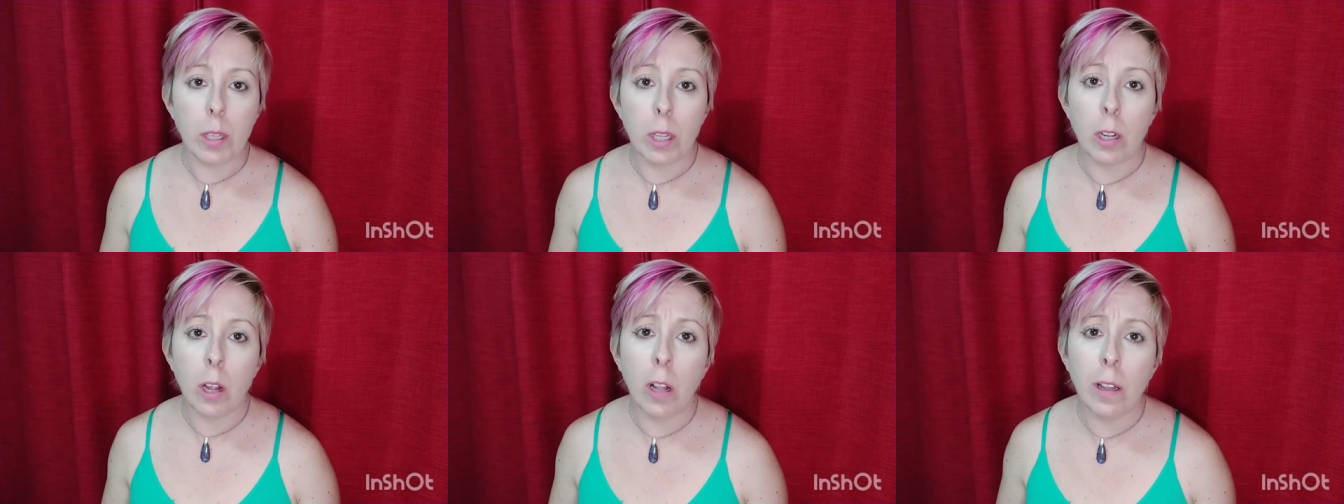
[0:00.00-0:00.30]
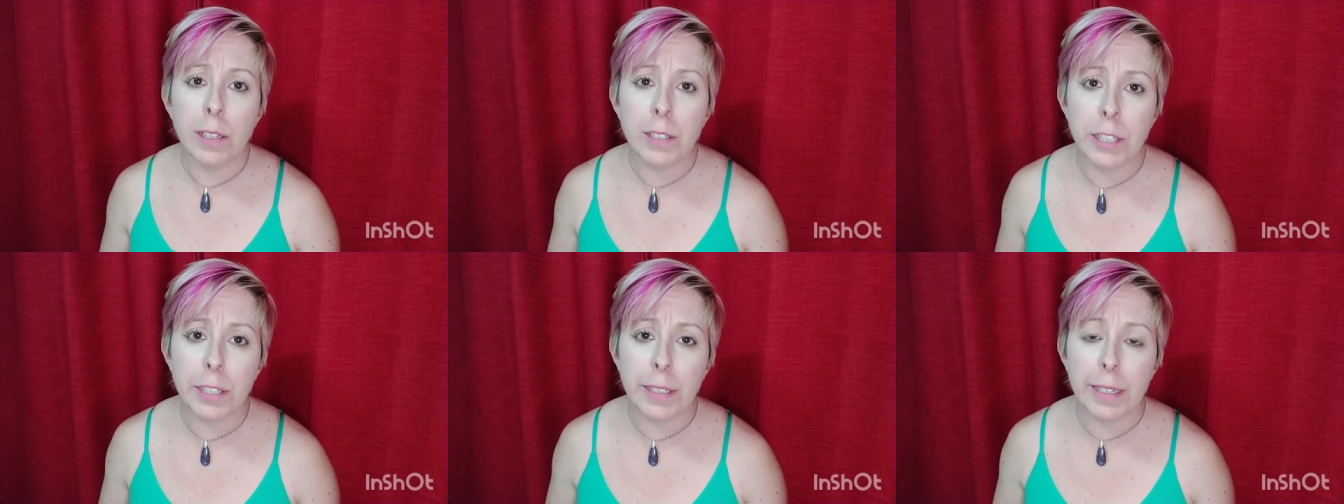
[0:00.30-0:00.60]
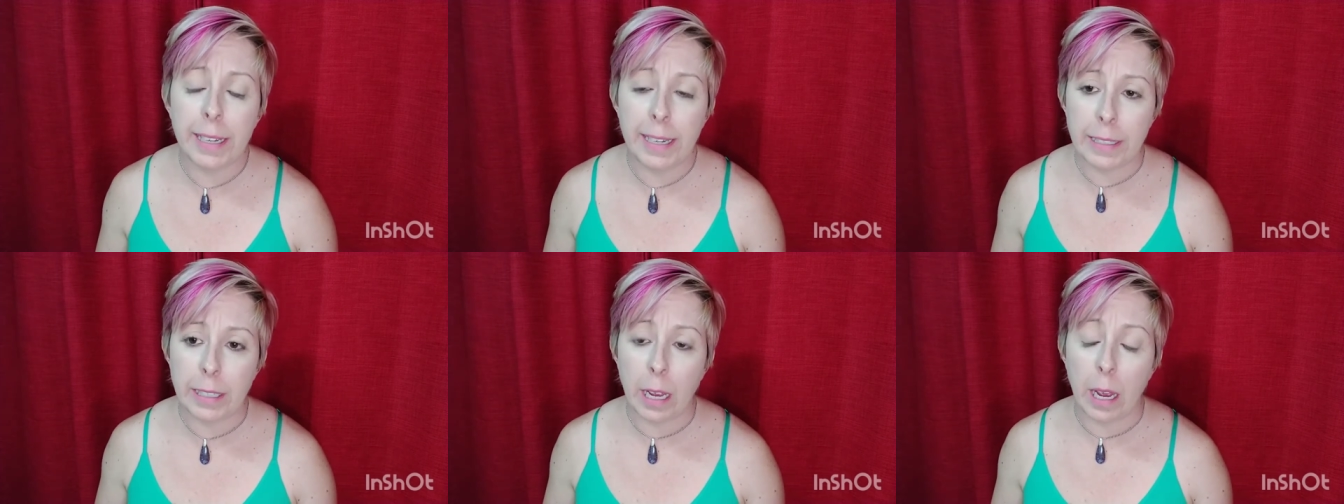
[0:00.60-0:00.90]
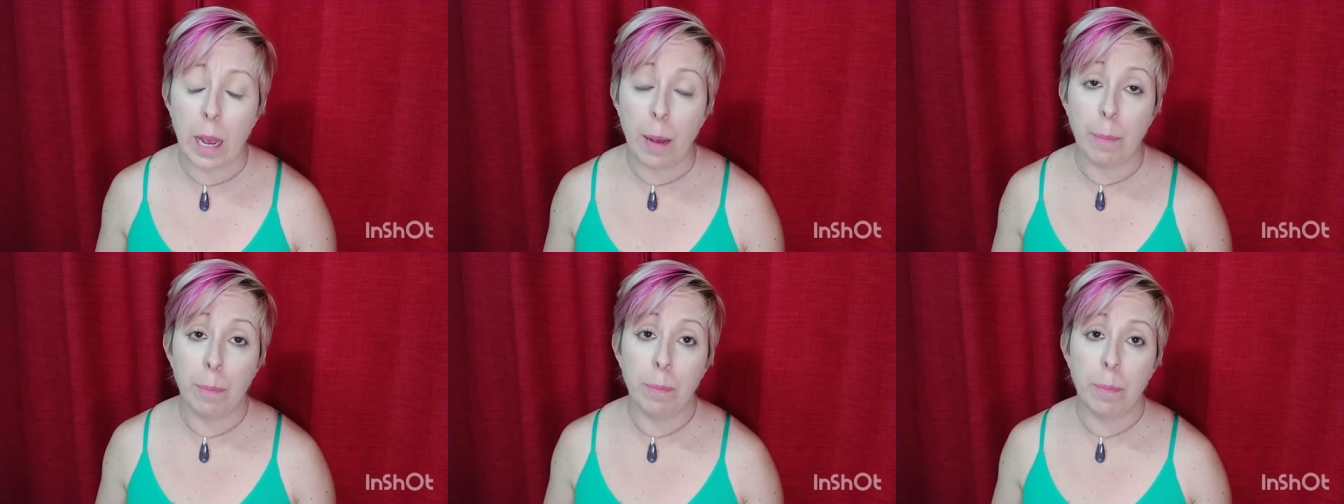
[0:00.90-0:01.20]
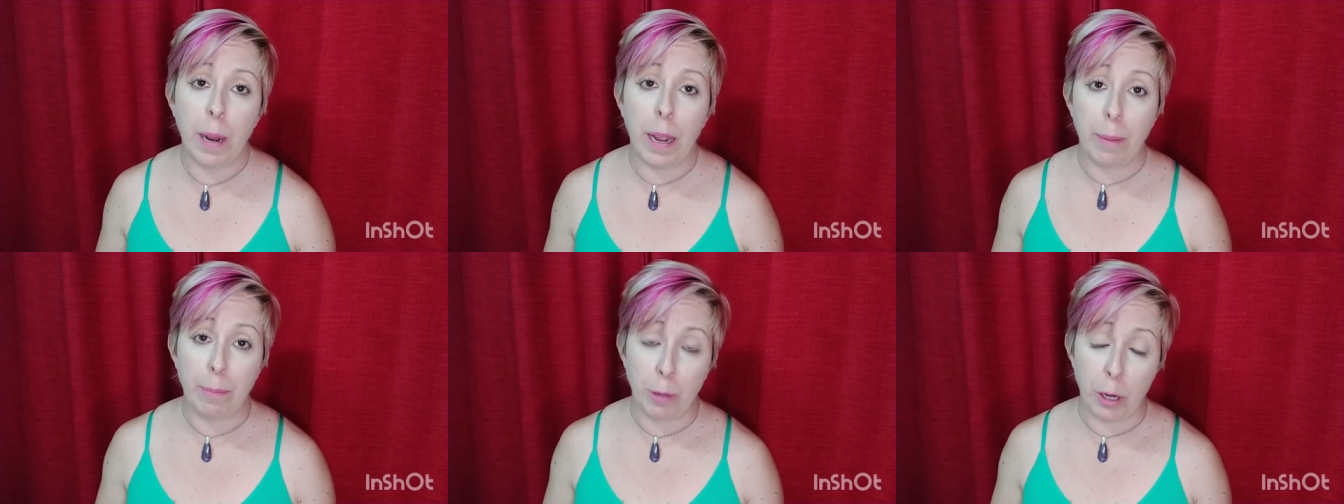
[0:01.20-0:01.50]
collagen is a,
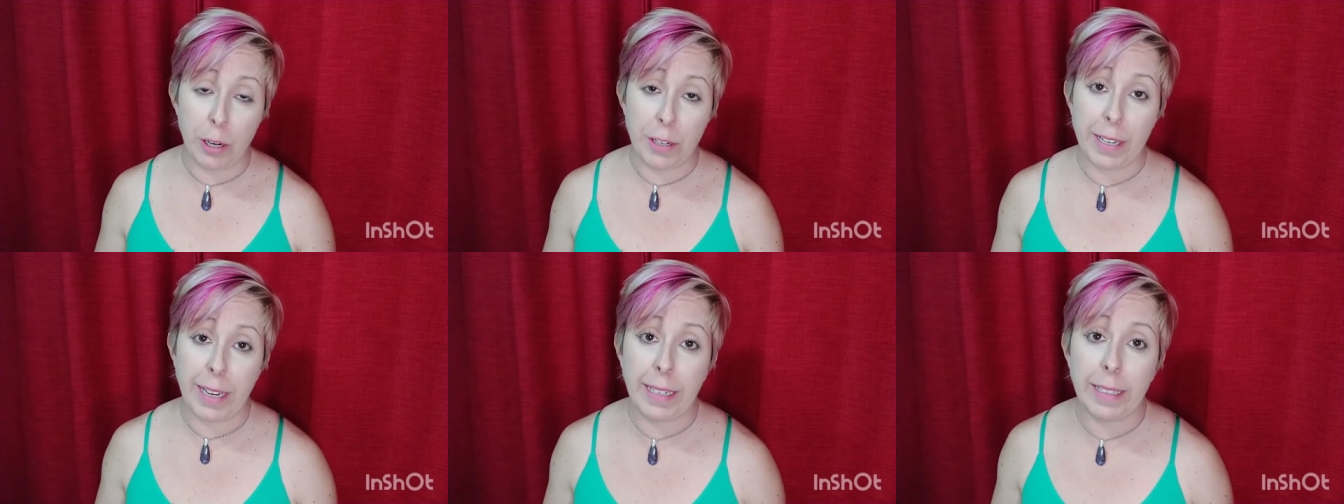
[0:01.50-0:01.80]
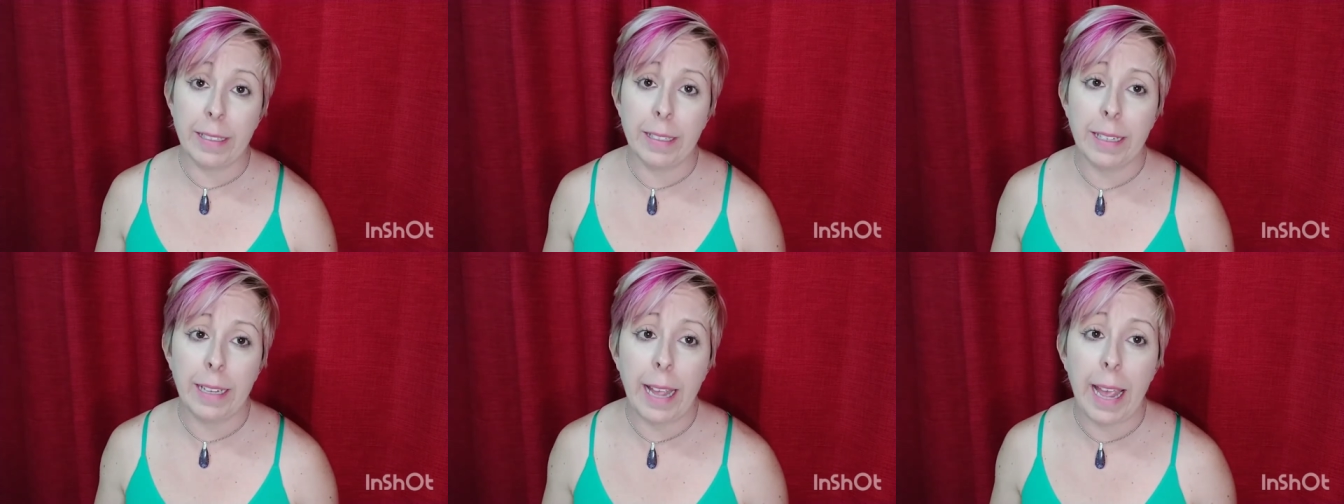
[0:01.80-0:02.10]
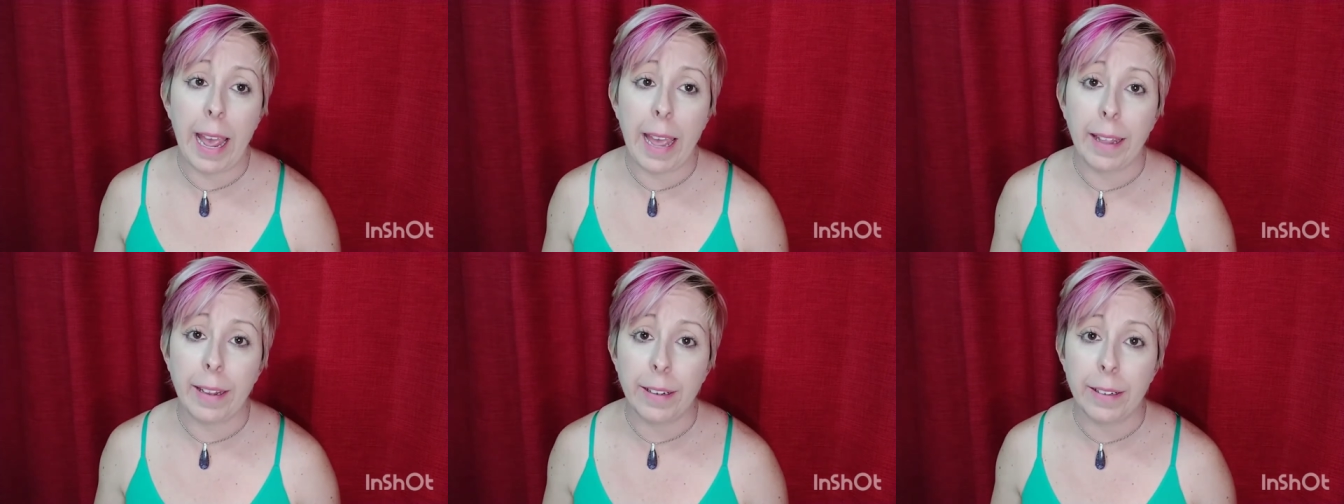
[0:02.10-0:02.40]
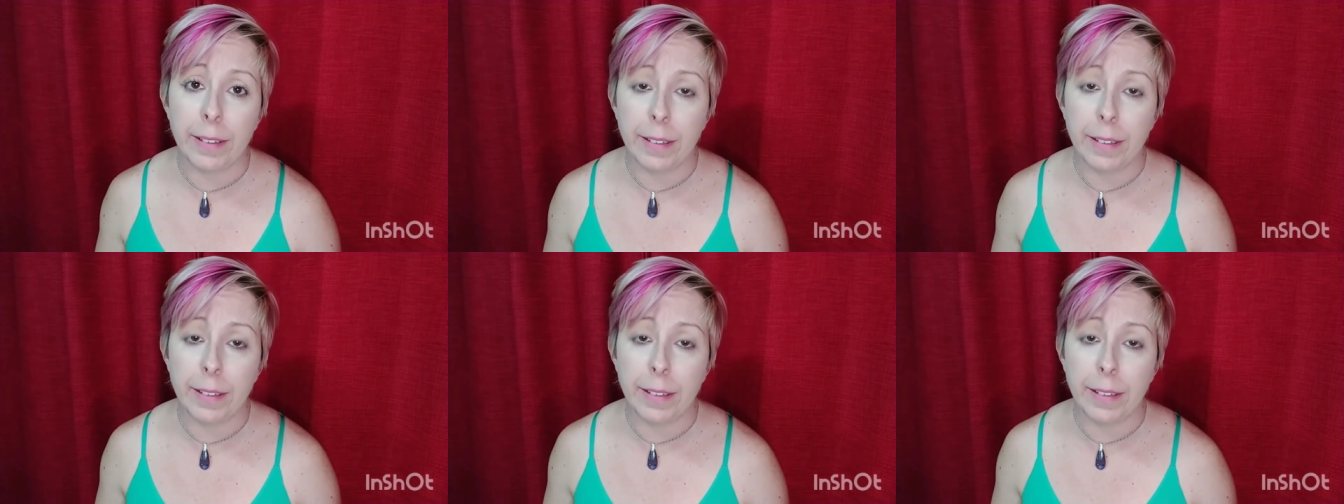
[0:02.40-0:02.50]
a protein and